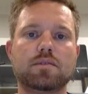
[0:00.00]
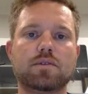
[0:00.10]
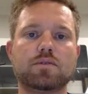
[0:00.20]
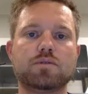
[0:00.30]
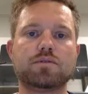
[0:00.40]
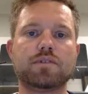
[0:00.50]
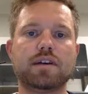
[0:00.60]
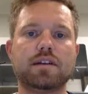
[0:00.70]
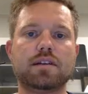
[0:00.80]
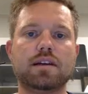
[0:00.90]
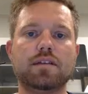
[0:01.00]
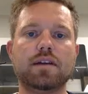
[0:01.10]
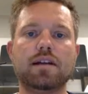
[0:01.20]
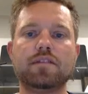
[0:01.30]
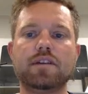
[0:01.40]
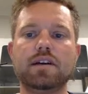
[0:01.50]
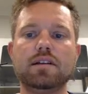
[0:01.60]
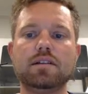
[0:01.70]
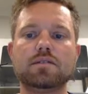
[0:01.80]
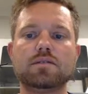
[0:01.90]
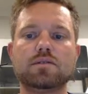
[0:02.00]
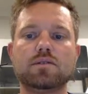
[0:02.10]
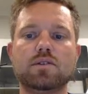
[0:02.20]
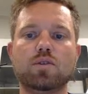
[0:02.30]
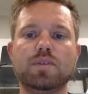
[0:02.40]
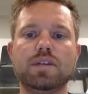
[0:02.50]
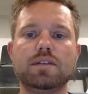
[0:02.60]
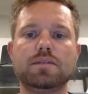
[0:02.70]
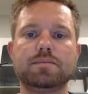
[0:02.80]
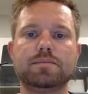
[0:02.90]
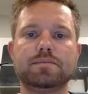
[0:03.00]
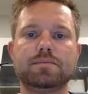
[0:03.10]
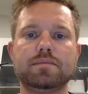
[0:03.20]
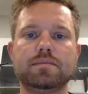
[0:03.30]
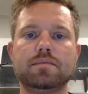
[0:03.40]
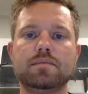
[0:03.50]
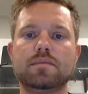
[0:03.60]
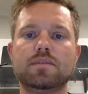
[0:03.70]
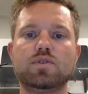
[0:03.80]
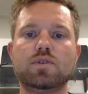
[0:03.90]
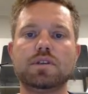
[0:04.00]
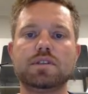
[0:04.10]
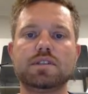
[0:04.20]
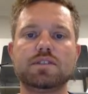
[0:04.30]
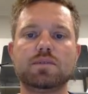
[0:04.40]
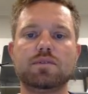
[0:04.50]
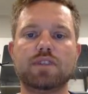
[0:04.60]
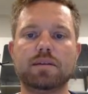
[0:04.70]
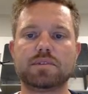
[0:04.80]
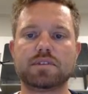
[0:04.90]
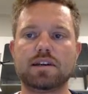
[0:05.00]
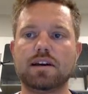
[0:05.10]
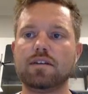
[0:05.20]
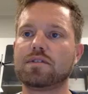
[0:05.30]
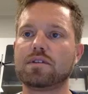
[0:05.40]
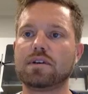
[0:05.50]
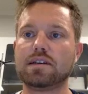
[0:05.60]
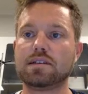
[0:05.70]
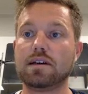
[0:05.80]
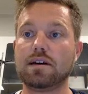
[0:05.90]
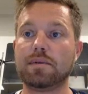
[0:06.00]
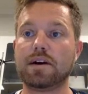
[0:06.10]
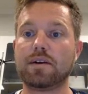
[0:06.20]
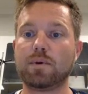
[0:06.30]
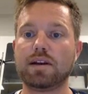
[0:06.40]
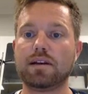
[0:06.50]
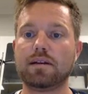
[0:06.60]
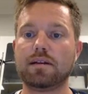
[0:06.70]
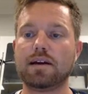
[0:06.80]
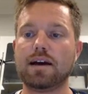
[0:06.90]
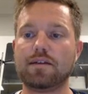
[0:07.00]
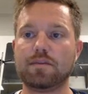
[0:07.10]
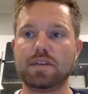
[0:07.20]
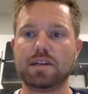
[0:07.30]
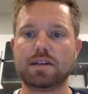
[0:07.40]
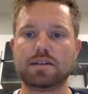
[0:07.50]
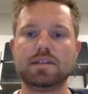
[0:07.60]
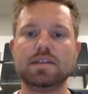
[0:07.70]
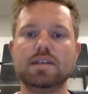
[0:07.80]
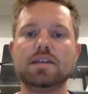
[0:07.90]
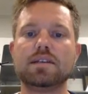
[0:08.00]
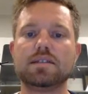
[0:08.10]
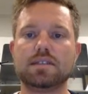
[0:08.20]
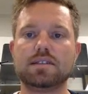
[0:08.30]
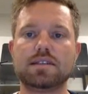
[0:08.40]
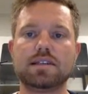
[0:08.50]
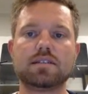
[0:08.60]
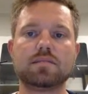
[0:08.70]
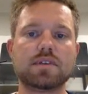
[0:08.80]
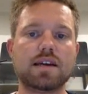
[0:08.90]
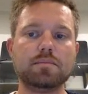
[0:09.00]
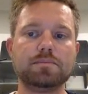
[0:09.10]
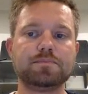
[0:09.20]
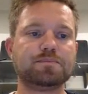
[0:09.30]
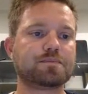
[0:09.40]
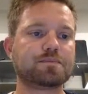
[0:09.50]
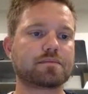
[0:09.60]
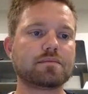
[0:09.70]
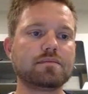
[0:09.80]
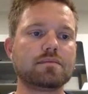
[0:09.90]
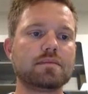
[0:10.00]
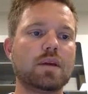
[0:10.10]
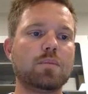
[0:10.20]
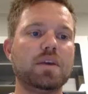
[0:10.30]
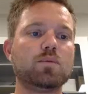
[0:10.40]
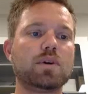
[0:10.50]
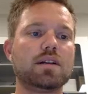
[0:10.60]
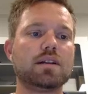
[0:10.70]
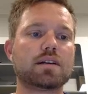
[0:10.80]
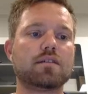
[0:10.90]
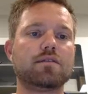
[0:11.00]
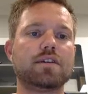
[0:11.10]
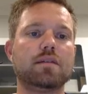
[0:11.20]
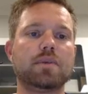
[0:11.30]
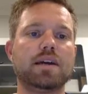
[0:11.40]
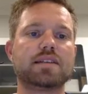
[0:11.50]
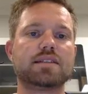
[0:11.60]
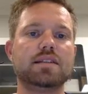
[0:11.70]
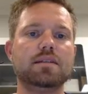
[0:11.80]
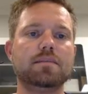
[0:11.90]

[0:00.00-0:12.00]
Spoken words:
Going to find the AVI file, open it. 261 frames after about half a minute. This takes some time. Meanwhile, I can find my Excel.